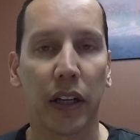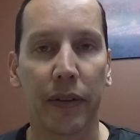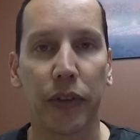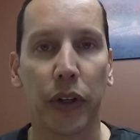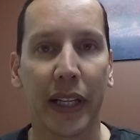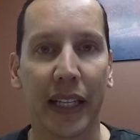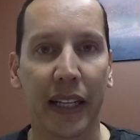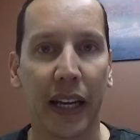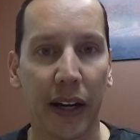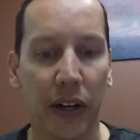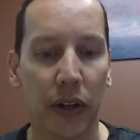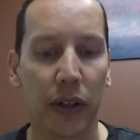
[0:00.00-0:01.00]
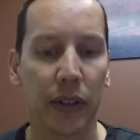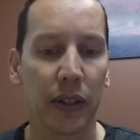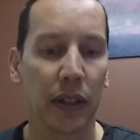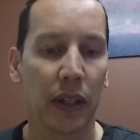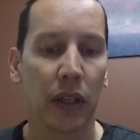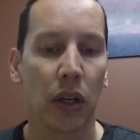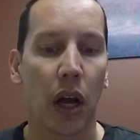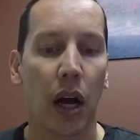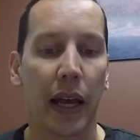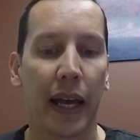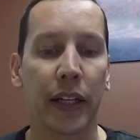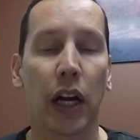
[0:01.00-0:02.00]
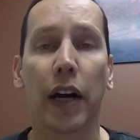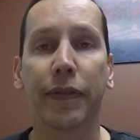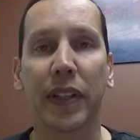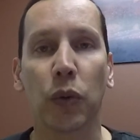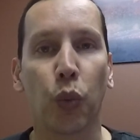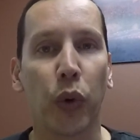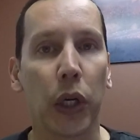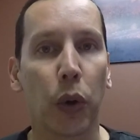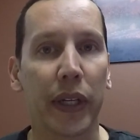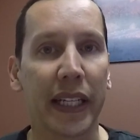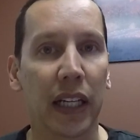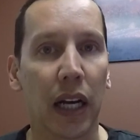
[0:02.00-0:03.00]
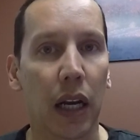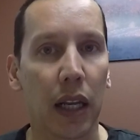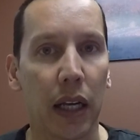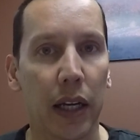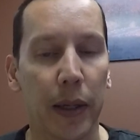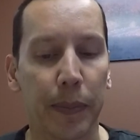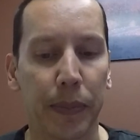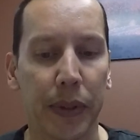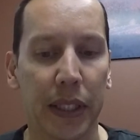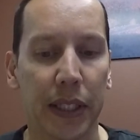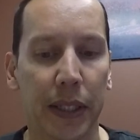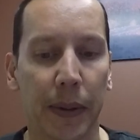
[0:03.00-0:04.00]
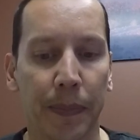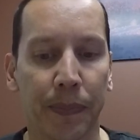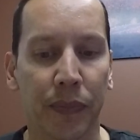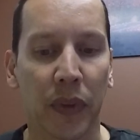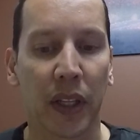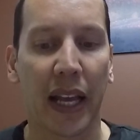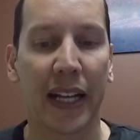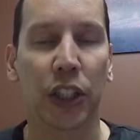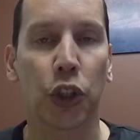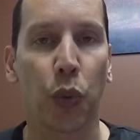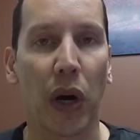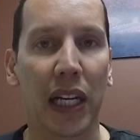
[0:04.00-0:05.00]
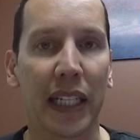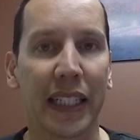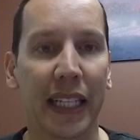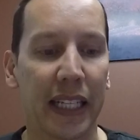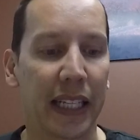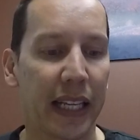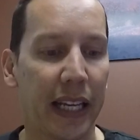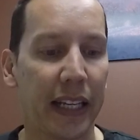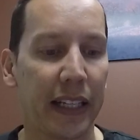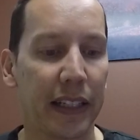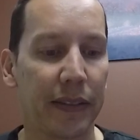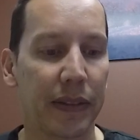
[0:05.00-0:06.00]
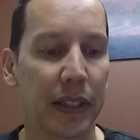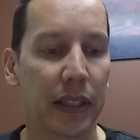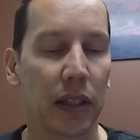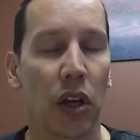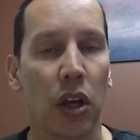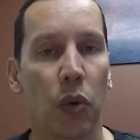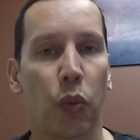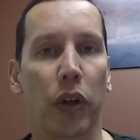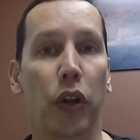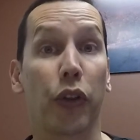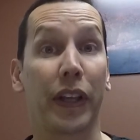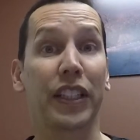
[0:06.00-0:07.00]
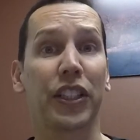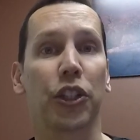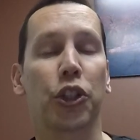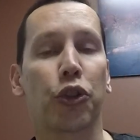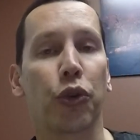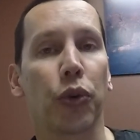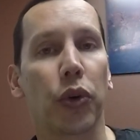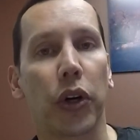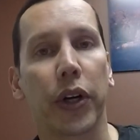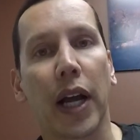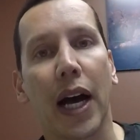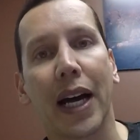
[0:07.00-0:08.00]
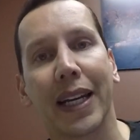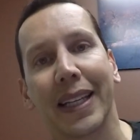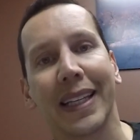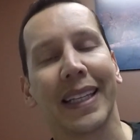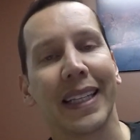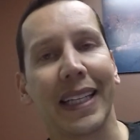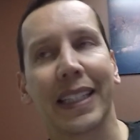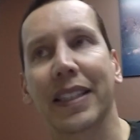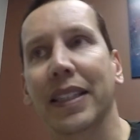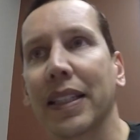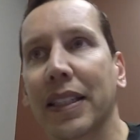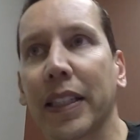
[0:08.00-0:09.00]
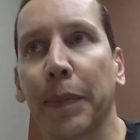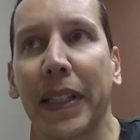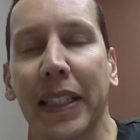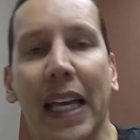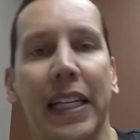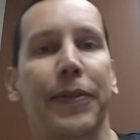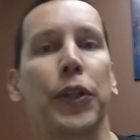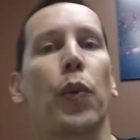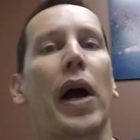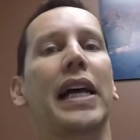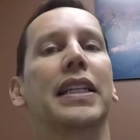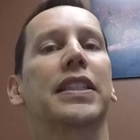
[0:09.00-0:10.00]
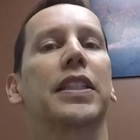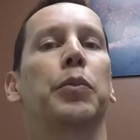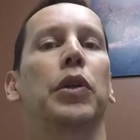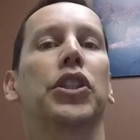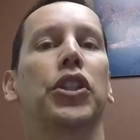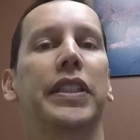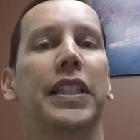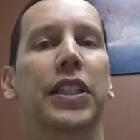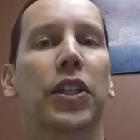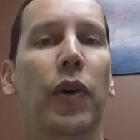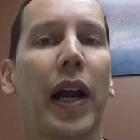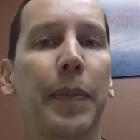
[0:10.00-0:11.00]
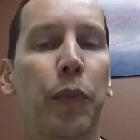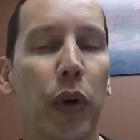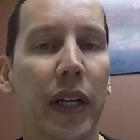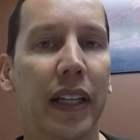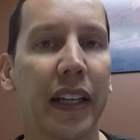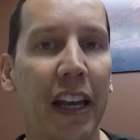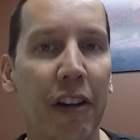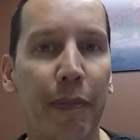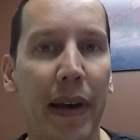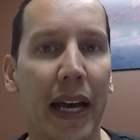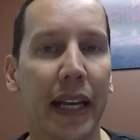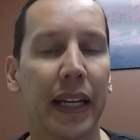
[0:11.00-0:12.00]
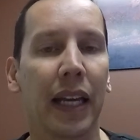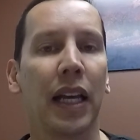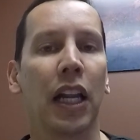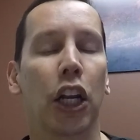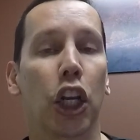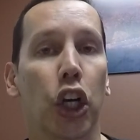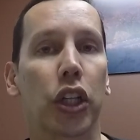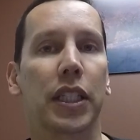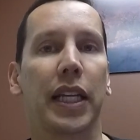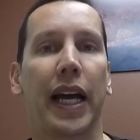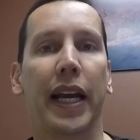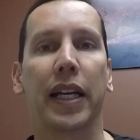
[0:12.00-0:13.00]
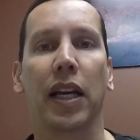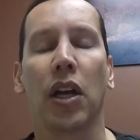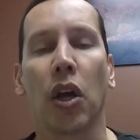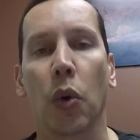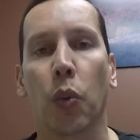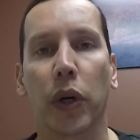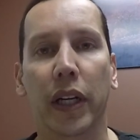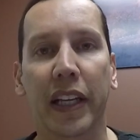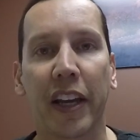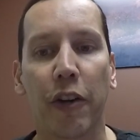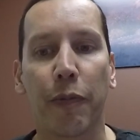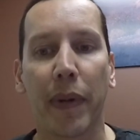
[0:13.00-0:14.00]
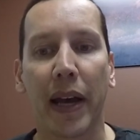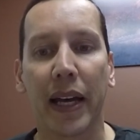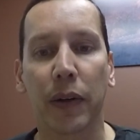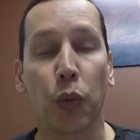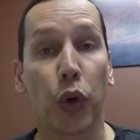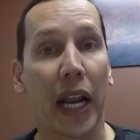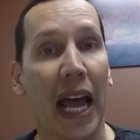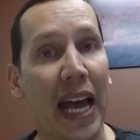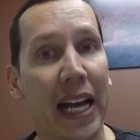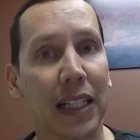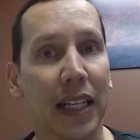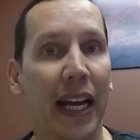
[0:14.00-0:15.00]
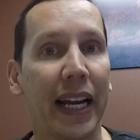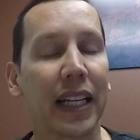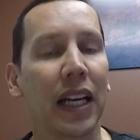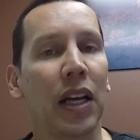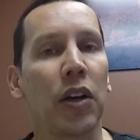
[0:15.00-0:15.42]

covered in hair, and often wielding clubs and dwelling in caves. Whether this is true or not, it's something that if you ask someone to describe what a caveman looks like, what a caveman would act like,